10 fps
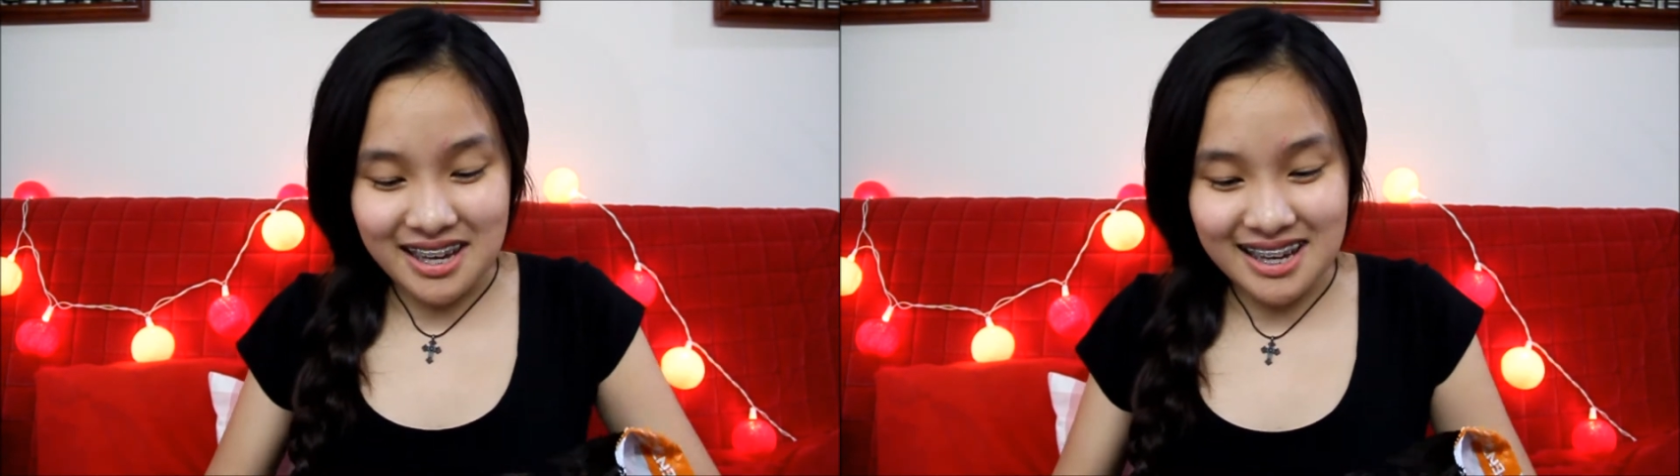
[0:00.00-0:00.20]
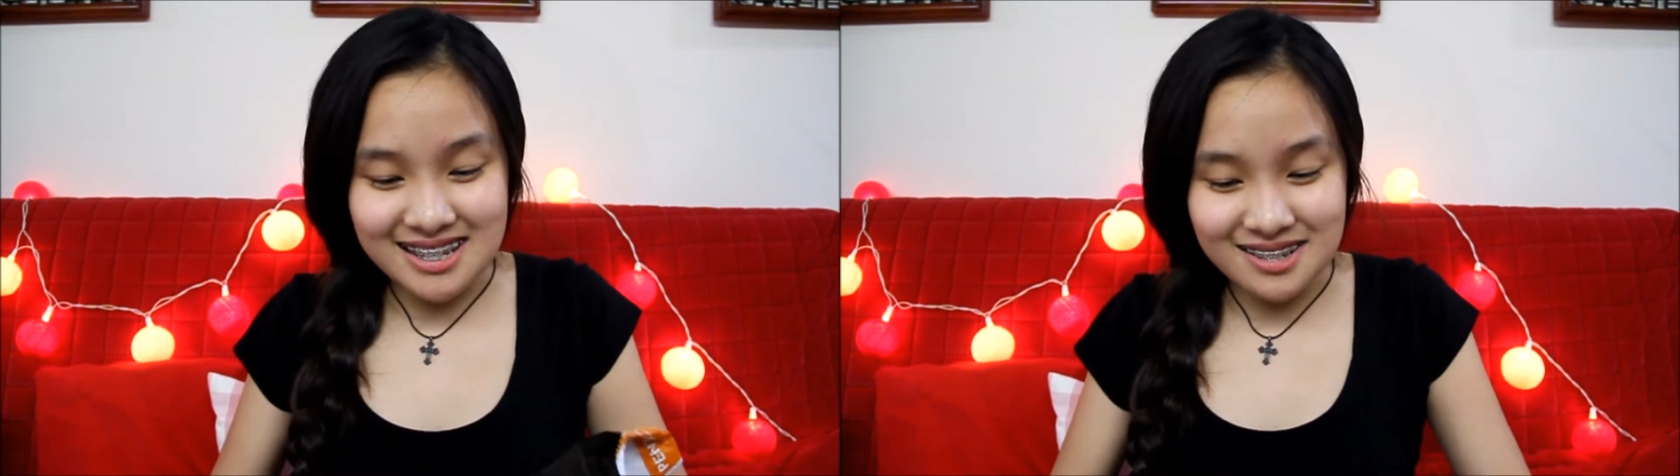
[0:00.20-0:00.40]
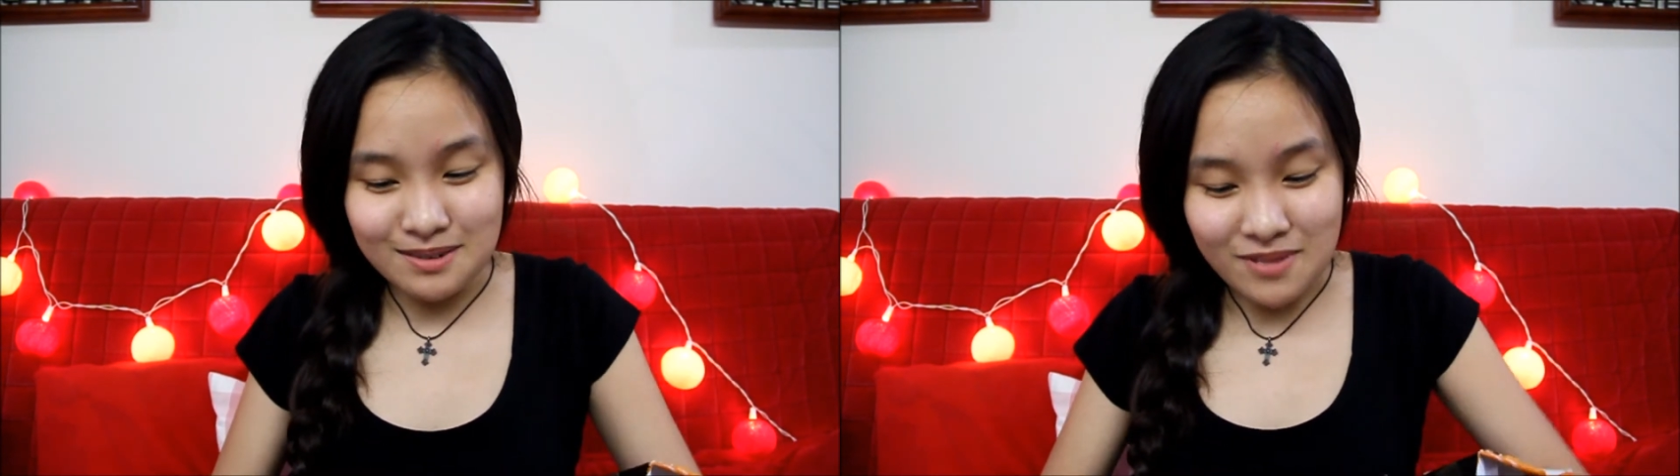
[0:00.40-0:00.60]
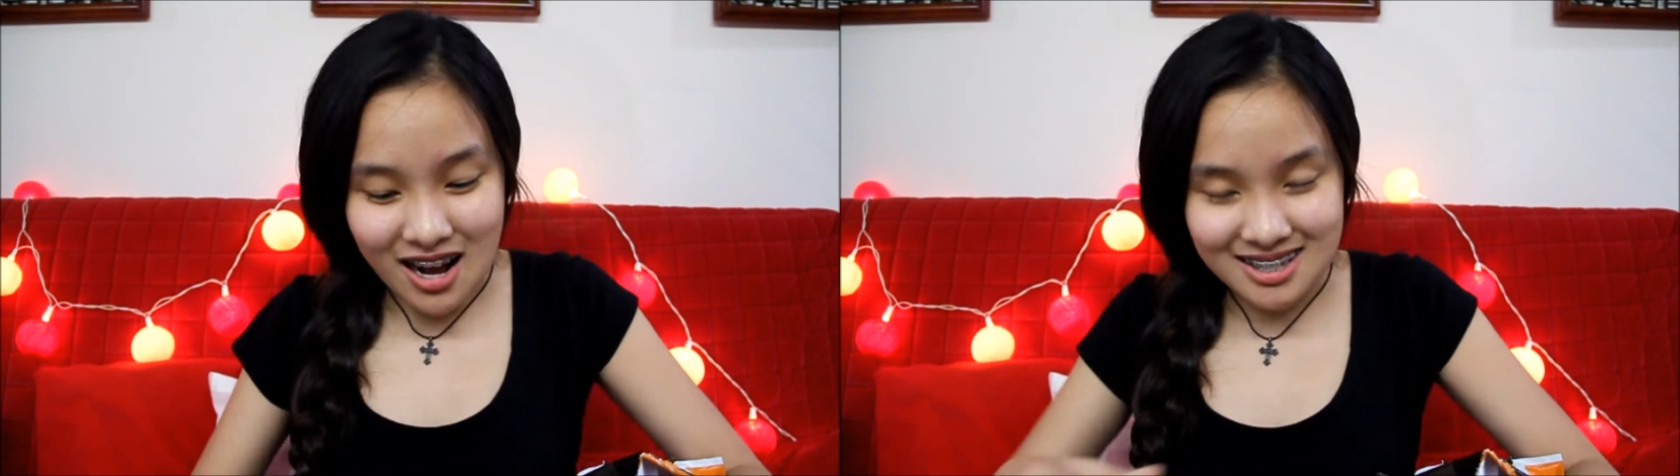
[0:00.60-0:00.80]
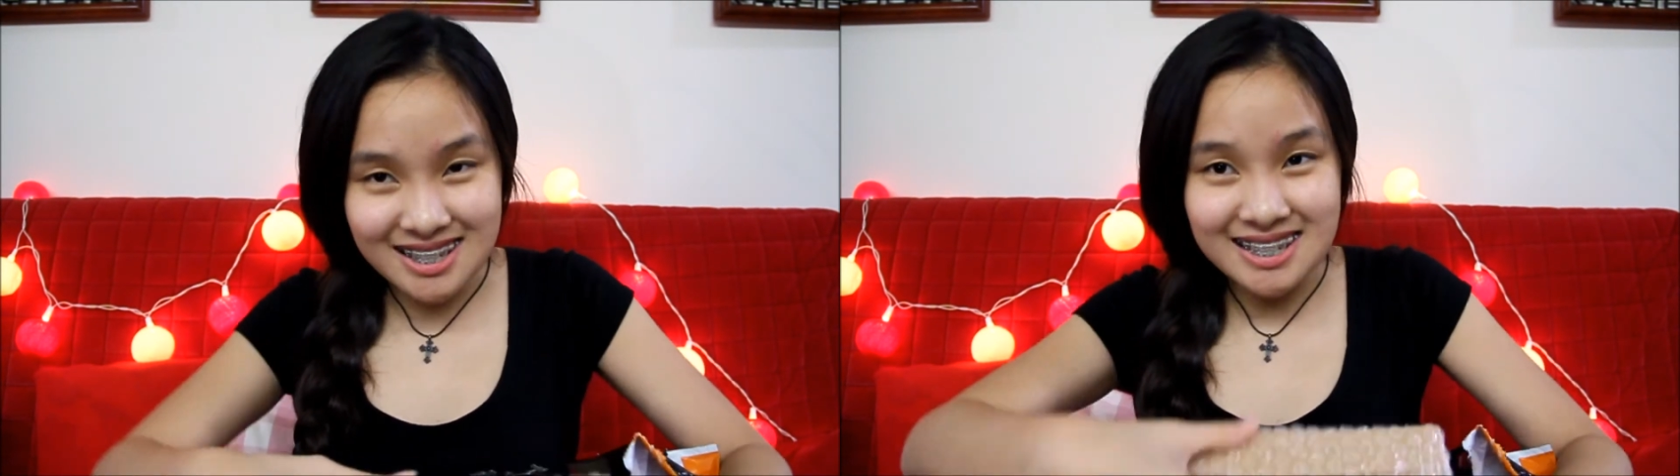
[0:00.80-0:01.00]
Okay, so the box
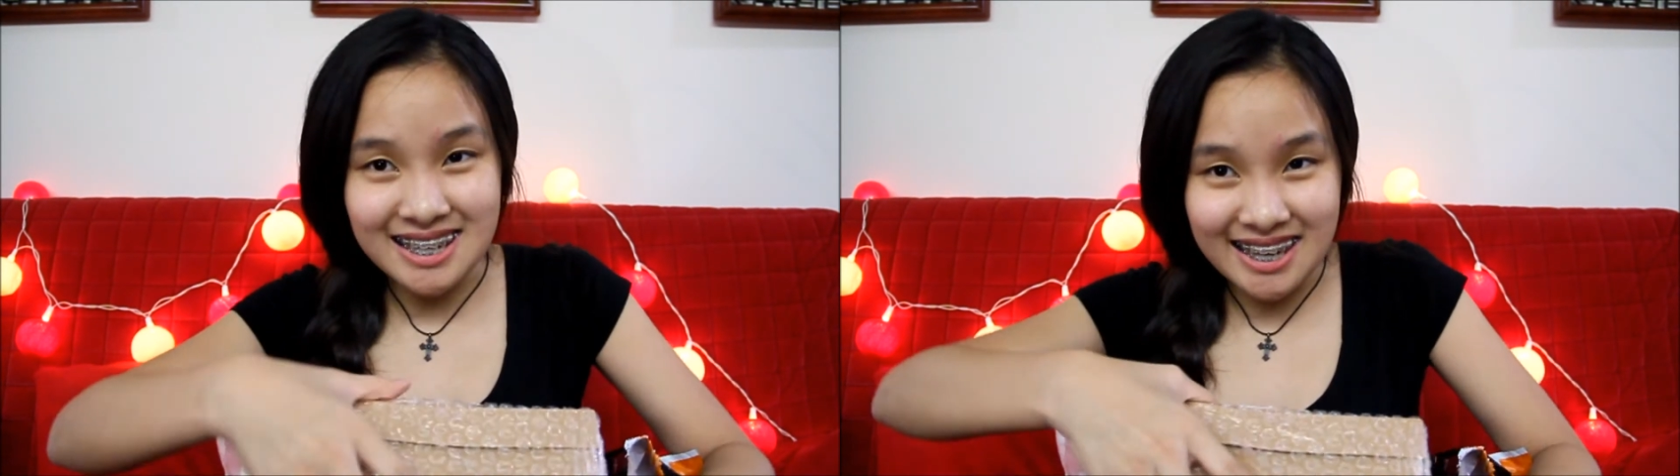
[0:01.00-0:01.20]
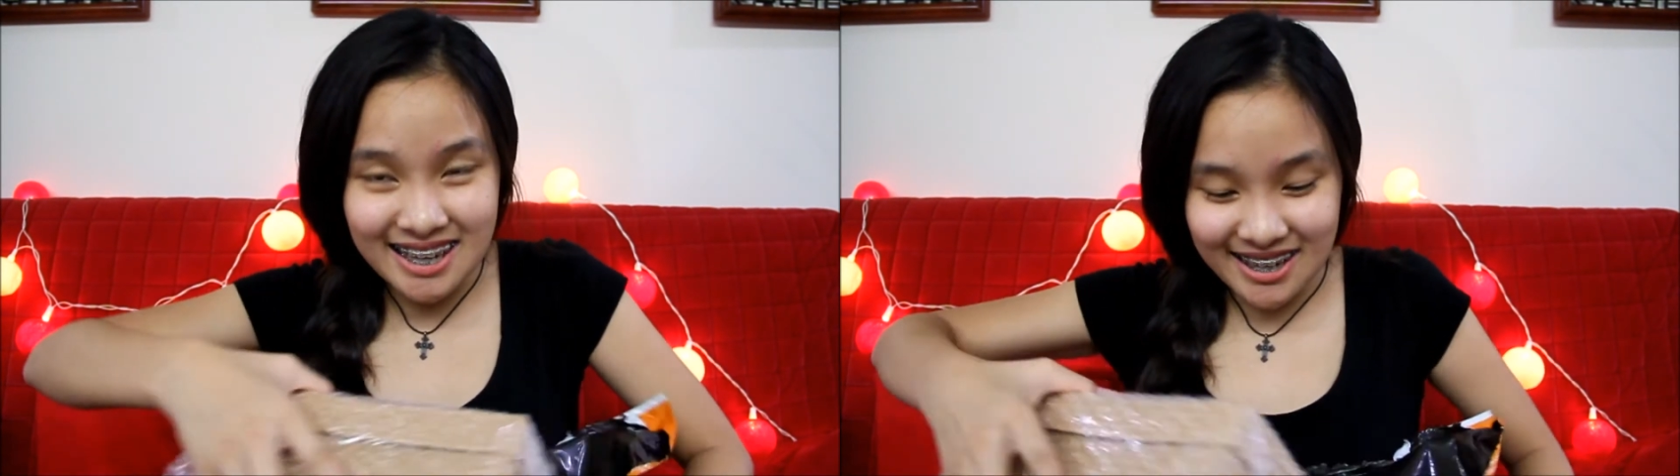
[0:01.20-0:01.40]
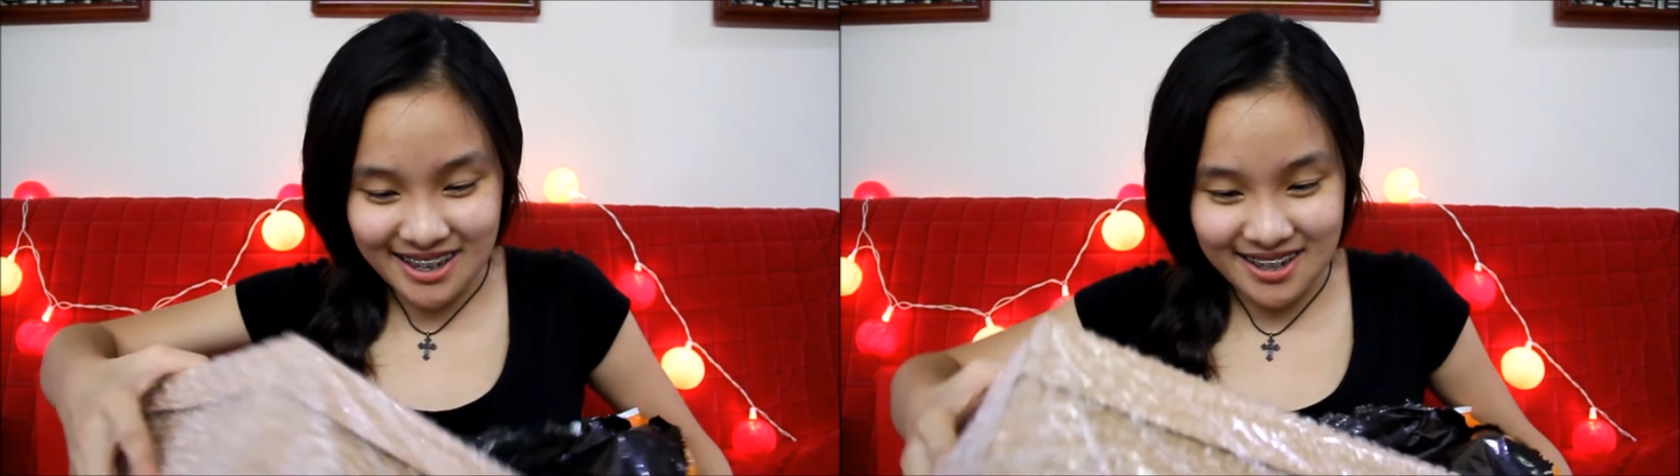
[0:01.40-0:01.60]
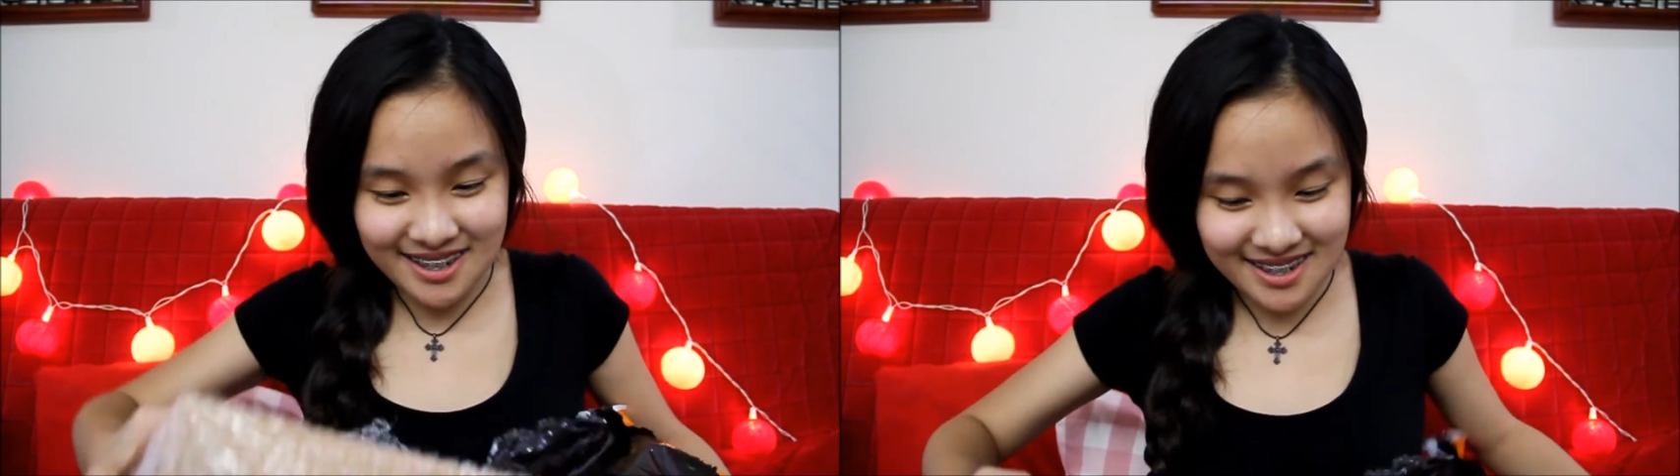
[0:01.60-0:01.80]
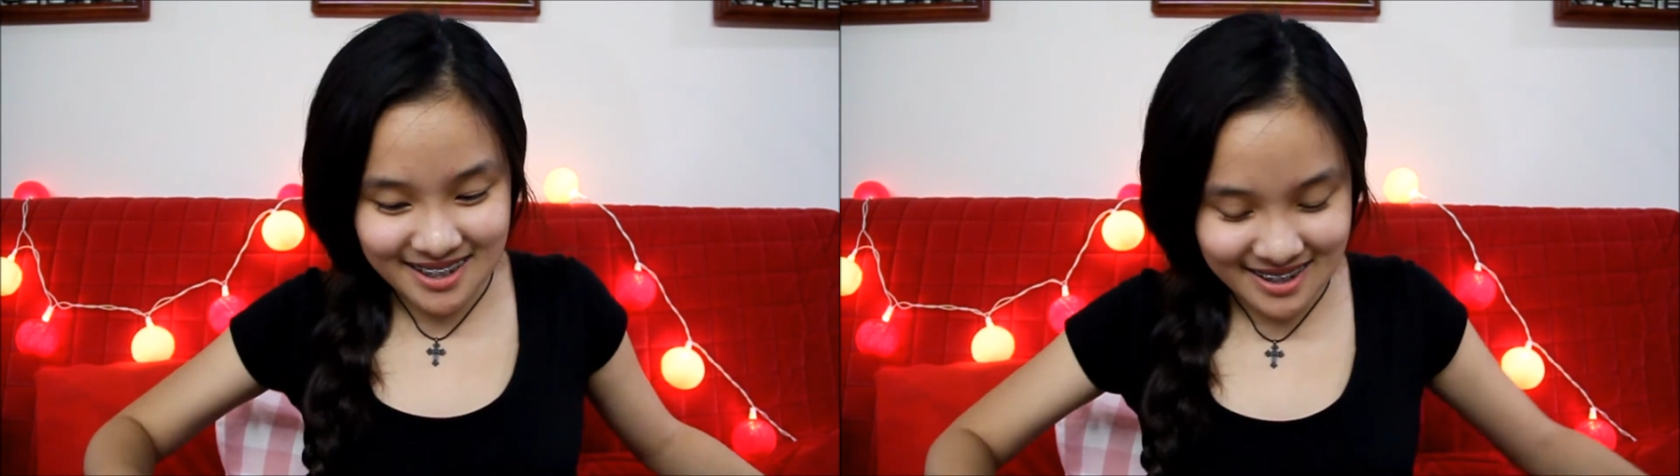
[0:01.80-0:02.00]
is
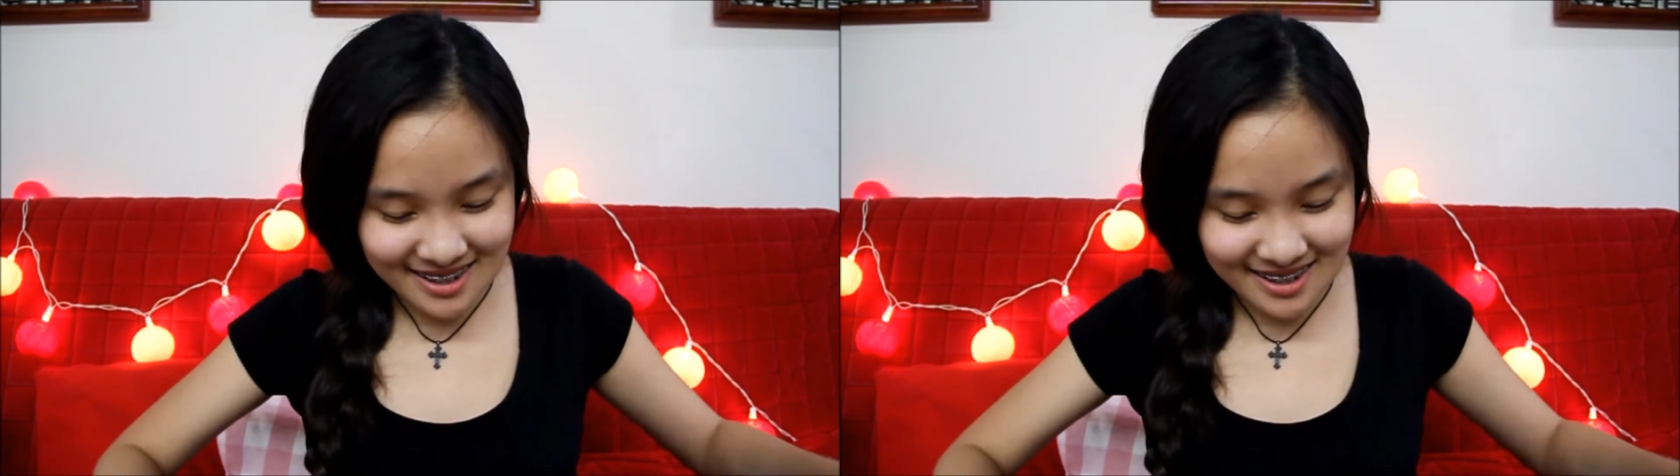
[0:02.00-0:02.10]
here.